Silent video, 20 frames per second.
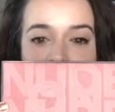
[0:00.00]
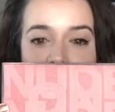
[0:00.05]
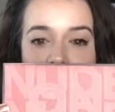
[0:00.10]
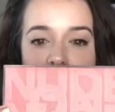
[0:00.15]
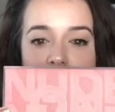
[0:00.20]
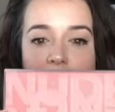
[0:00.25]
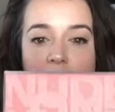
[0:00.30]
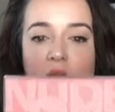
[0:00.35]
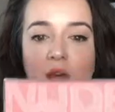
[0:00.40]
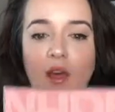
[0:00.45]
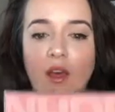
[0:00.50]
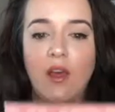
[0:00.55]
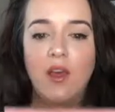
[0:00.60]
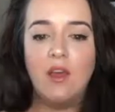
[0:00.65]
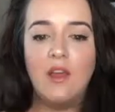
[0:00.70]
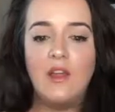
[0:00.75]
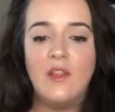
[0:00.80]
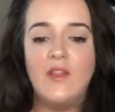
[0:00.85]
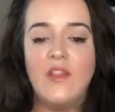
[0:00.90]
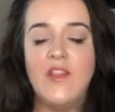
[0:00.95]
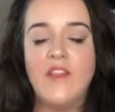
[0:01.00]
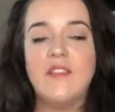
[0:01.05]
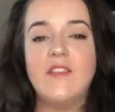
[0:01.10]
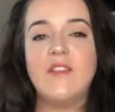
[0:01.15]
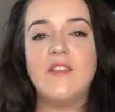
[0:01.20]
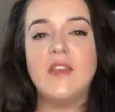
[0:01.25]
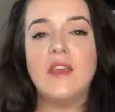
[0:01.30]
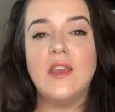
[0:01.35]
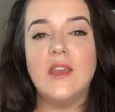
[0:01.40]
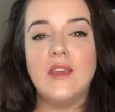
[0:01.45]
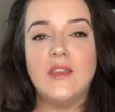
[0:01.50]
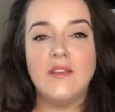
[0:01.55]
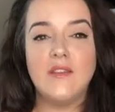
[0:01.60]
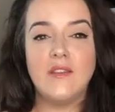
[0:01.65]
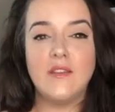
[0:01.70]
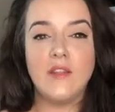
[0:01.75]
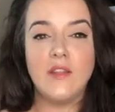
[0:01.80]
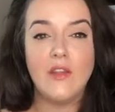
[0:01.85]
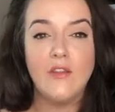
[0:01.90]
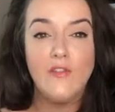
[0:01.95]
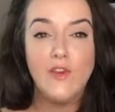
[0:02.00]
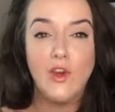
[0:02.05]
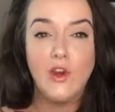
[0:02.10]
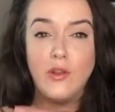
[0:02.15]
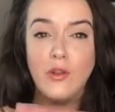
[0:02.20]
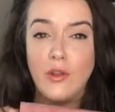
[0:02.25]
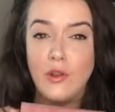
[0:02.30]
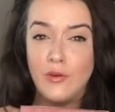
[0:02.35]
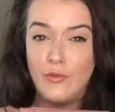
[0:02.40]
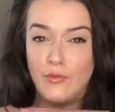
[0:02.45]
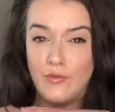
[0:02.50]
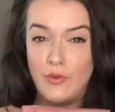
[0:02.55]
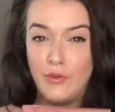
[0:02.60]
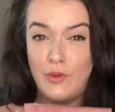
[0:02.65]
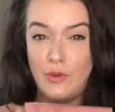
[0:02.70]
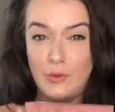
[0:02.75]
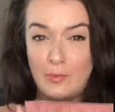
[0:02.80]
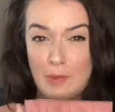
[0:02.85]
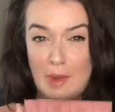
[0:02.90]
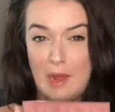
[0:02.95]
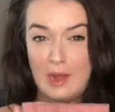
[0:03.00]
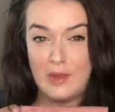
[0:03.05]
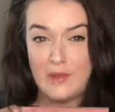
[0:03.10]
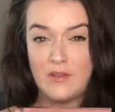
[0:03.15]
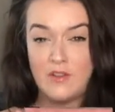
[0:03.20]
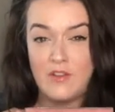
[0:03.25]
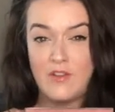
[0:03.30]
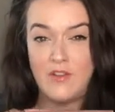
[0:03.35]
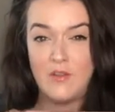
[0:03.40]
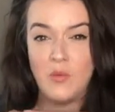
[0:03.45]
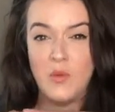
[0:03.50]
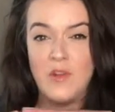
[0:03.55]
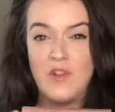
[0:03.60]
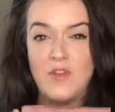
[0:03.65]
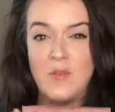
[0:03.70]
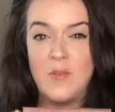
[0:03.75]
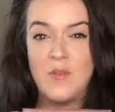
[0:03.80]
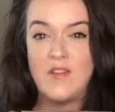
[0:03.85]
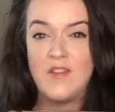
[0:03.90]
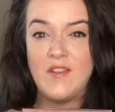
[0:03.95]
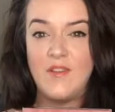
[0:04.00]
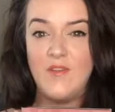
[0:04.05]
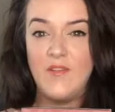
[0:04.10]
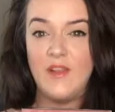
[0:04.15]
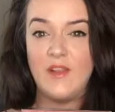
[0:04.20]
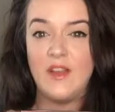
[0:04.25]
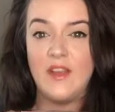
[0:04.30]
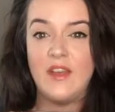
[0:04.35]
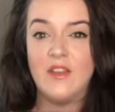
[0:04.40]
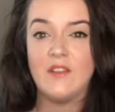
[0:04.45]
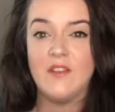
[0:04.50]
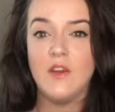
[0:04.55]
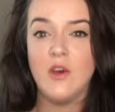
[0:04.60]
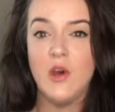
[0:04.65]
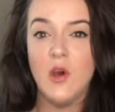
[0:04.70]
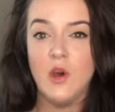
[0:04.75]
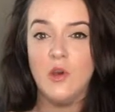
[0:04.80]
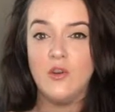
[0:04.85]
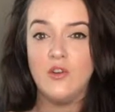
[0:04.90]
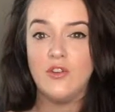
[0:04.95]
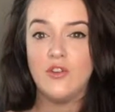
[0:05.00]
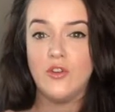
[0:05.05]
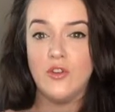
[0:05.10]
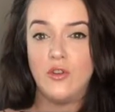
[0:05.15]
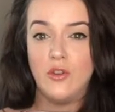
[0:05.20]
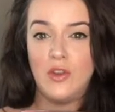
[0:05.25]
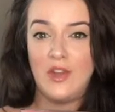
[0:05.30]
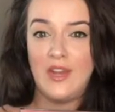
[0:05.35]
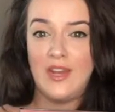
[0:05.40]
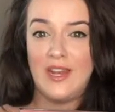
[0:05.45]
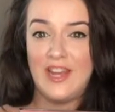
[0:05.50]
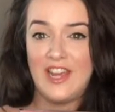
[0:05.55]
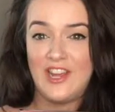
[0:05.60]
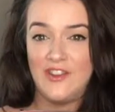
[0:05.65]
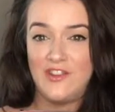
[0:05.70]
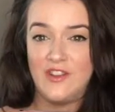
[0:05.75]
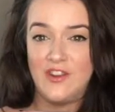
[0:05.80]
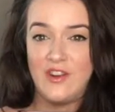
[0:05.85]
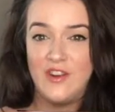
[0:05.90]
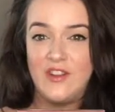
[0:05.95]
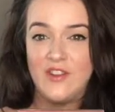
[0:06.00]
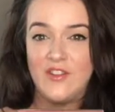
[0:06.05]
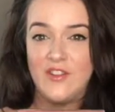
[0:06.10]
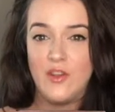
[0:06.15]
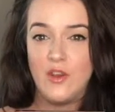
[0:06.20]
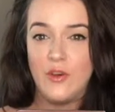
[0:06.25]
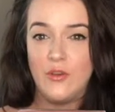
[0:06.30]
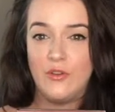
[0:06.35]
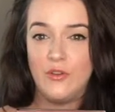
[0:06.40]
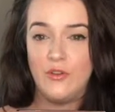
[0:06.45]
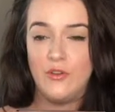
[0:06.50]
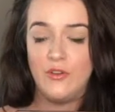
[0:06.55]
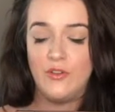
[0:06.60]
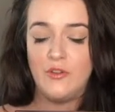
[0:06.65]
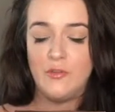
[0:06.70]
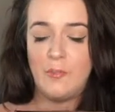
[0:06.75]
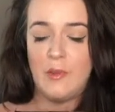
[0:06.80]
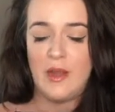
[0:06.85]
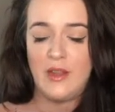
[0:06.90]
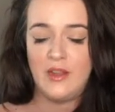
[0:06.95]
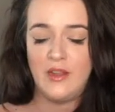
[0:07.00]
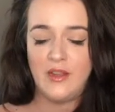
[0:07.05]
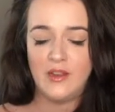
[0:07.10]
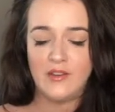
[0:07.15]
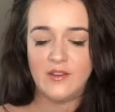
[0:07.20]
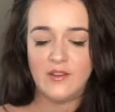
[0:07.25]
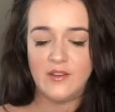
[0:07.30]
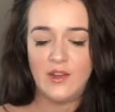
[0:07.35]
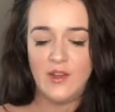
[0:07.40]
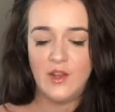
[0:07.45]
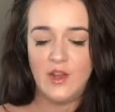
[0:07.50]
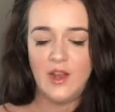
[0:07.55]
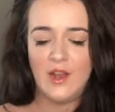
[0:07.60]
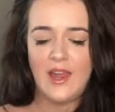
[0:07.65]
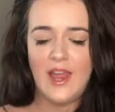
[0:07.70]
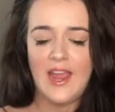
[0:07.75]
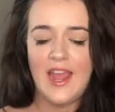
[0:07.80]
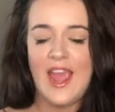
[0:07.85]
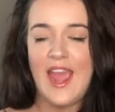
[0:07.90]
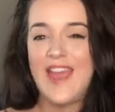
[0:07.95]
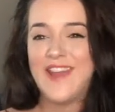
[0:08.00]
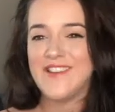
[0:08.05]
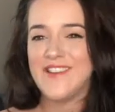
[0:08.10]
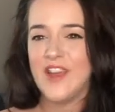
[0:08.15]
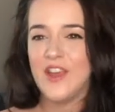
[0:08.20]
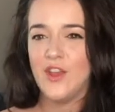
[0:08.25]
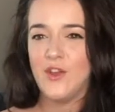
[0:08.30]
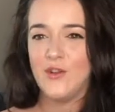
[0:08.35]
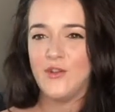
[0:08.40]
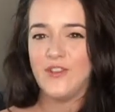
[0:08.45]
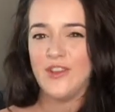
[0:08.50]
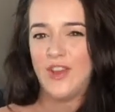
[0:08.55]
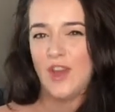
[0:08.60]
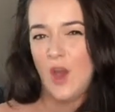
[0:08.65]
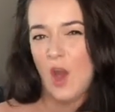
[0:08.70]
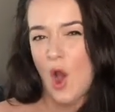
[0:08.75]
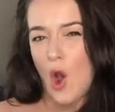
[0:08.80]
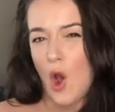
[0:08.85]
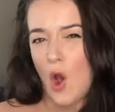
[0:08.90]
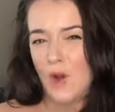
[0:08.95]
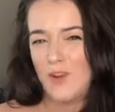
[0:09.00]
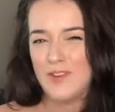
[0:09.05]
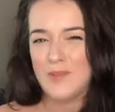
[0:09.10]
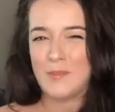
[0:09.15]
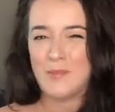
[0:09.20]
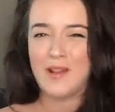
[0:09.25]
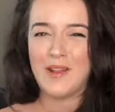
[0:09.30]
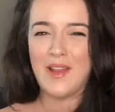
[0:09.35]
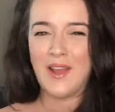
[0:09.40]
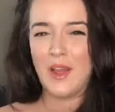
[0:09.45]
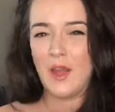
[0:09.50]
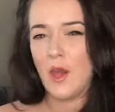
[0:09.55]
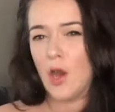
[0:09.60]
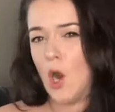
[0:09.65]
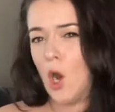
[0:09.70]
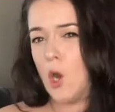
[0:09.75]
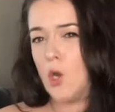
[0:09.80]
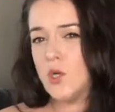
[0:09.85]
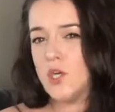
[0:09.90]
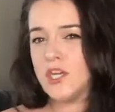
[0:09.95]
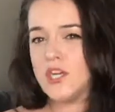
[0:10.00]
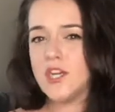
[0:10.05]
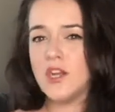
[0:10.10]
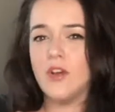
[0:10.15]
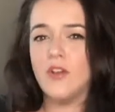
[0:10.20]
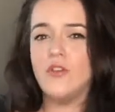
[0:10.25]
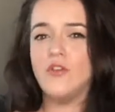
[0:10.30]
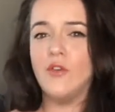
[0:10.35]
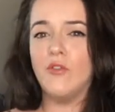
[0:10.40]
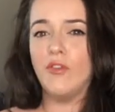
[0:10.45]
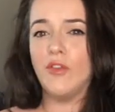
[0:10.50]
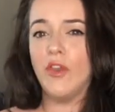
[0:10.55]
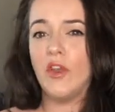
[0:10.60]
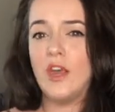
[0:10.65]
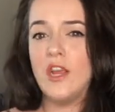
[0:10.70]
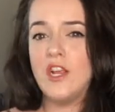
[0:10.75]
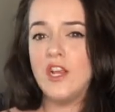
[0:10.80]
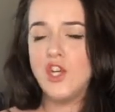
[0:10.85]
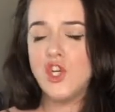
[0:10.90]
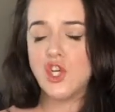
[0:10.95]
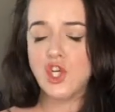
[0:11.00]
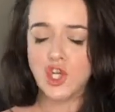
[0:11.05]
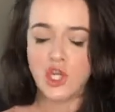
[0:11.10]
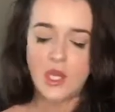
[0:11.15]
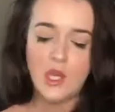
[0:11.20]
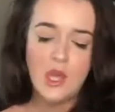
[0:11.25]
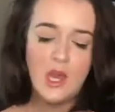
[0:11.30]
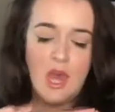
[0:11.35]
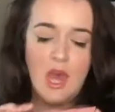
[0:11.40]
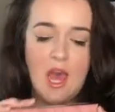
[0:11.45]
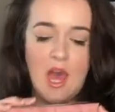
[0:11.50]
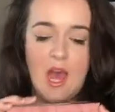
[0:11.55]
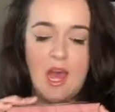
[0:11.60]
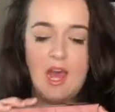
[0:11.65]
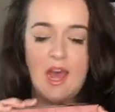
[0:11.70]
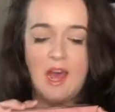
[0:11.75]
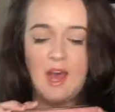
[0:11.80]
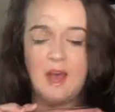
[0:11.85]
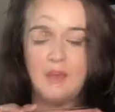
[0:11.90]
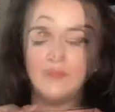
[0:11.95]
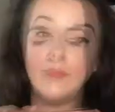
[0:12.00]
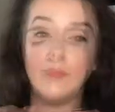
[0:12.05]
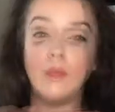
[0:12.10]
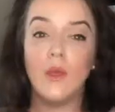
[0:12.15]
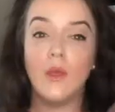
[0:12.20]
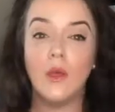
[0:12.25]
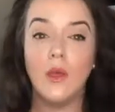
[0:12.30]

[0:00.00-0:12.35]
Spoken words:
Now, they've got a lot of nude palettes. This one specifically is the Haute collection. It's the Haute Nudes palette. Like H-A-U-T, hot, but like haute, because French. And